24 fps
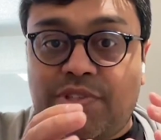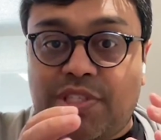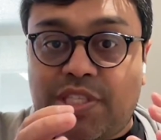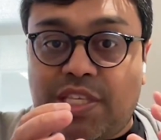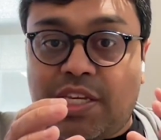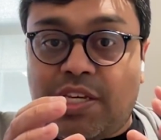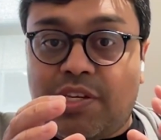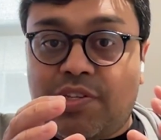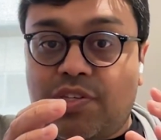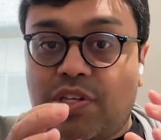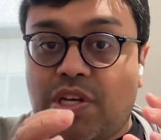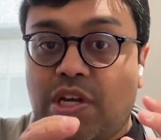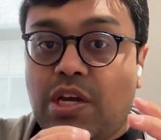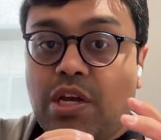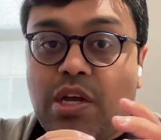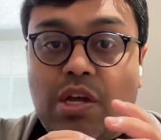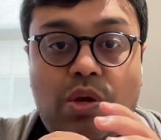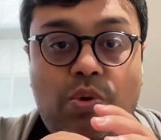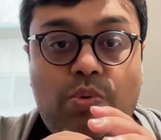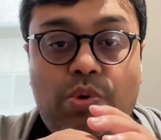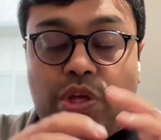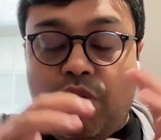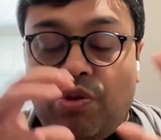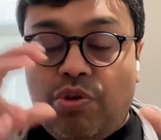things
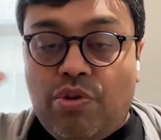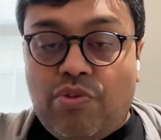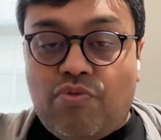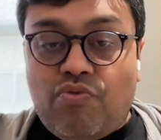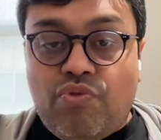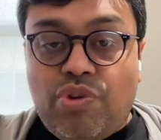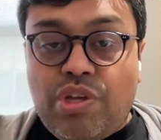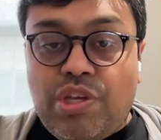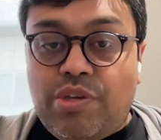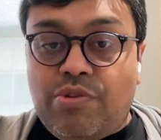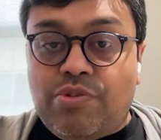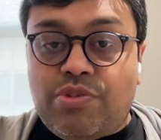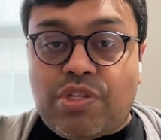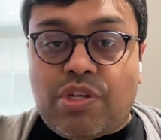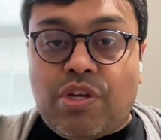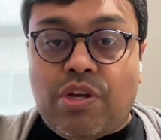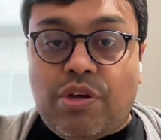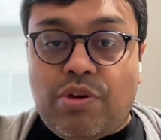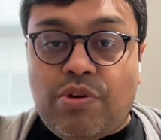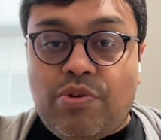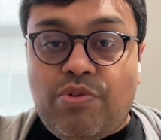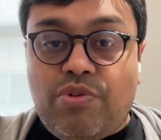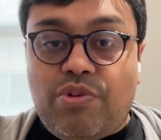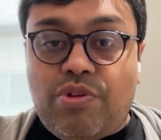where you could reuse
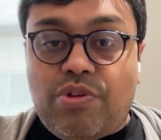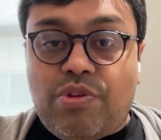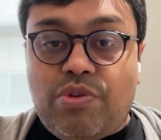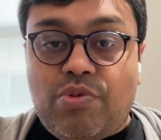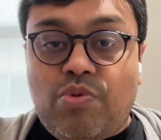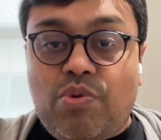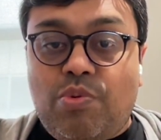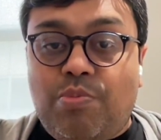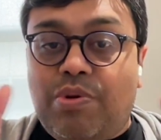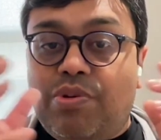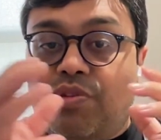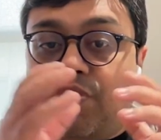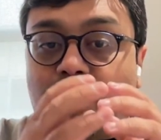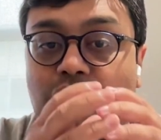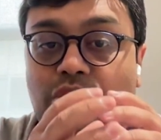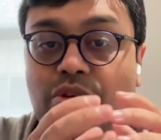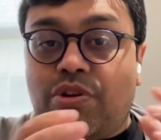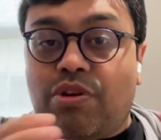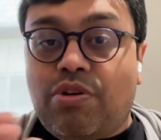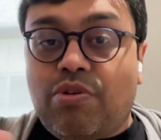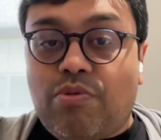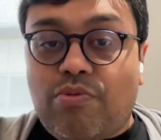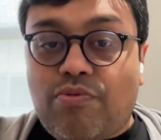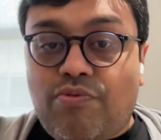code. You almost
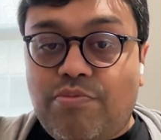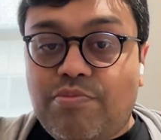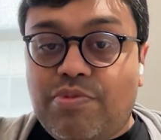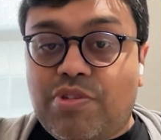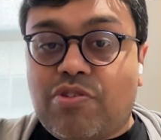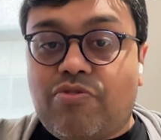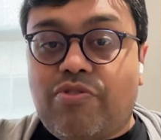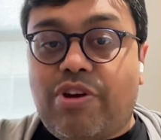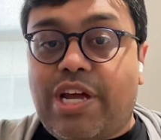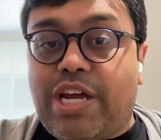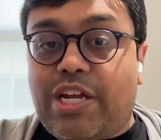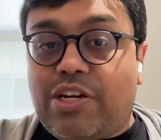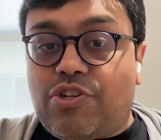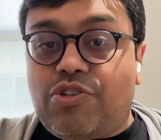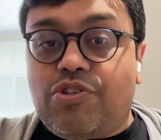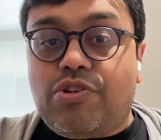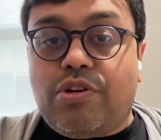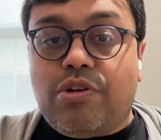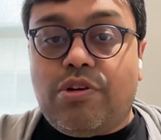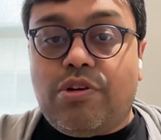coded it from scratch